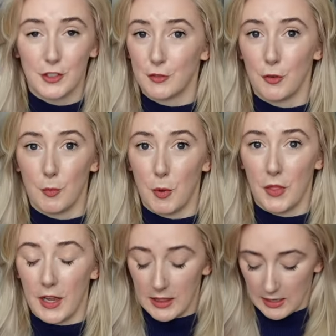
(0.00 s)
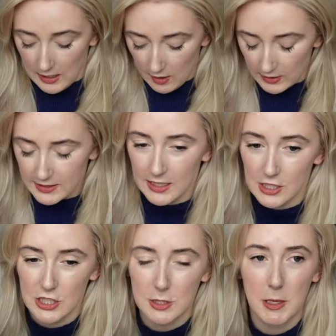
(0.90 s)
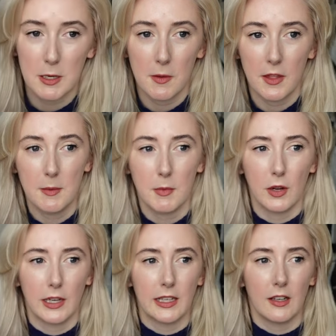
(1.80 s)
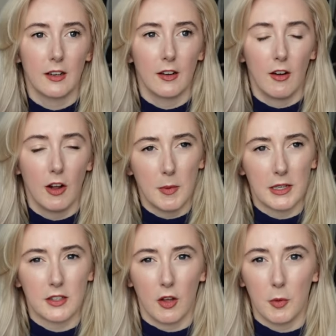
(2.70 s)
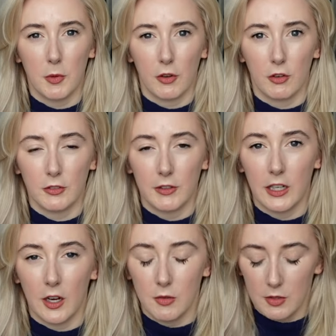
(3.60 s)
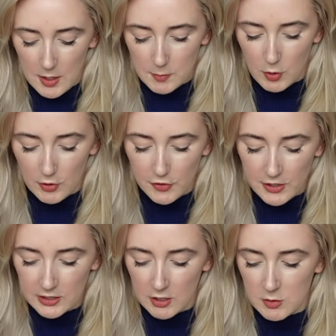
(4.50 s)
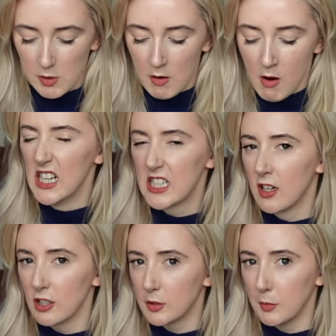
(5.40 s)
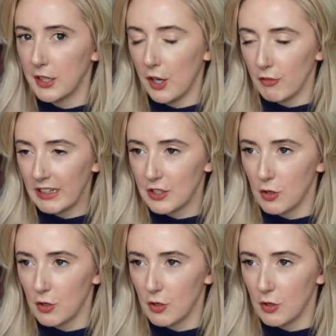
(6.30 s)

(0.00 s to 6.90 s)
just thought I'd put that in there. I did actually speak about that in my in and hypothyroid video um, quite a few years ago as well. It's not something I really